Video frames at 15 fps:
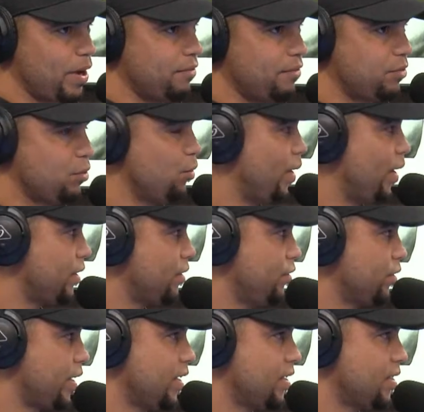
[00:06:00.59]
two wonderful
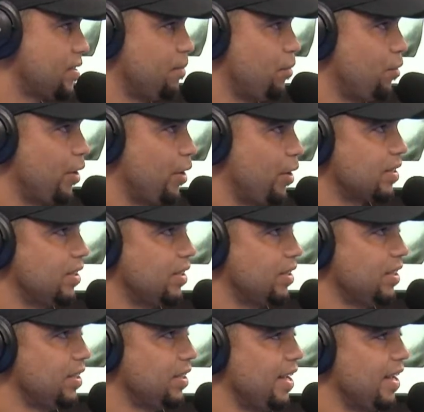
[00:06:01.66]
kids, a boy and a girl,
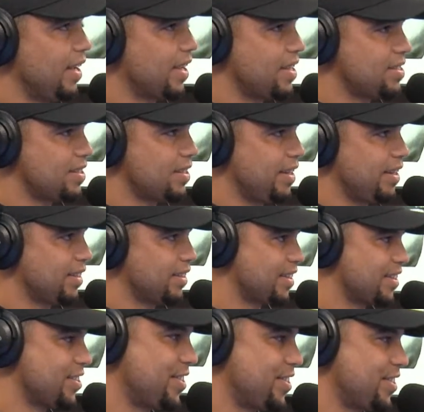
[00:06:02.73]
Cassidy and
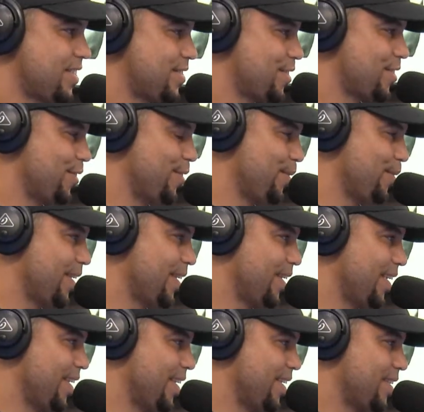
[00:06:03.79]
Christian. So
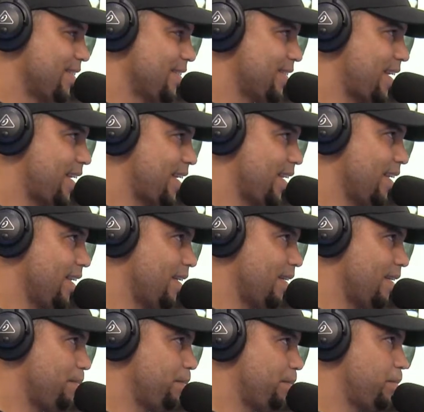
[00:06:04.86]
they are
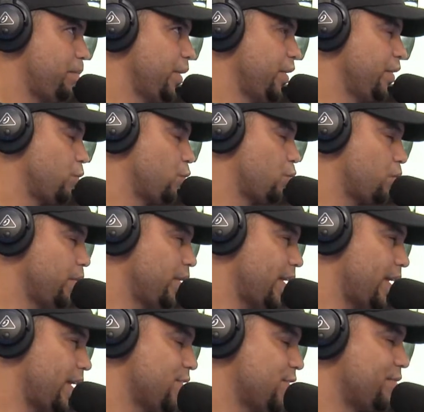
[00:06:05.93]
between the
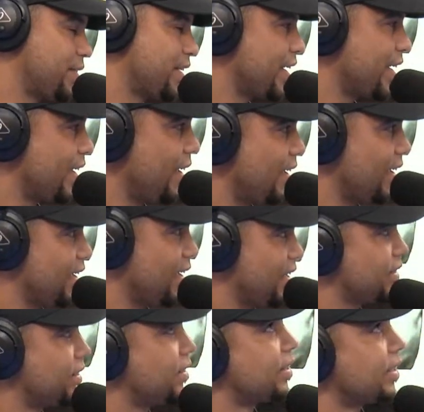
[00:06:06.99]
age of
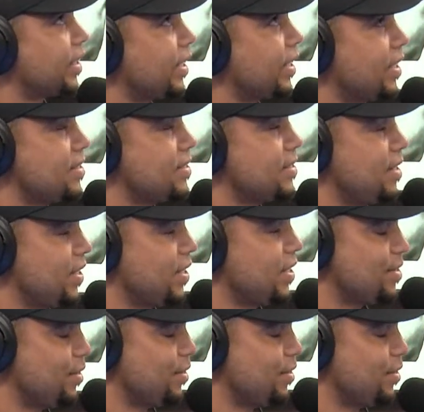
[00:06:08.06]
3 and 7 years old.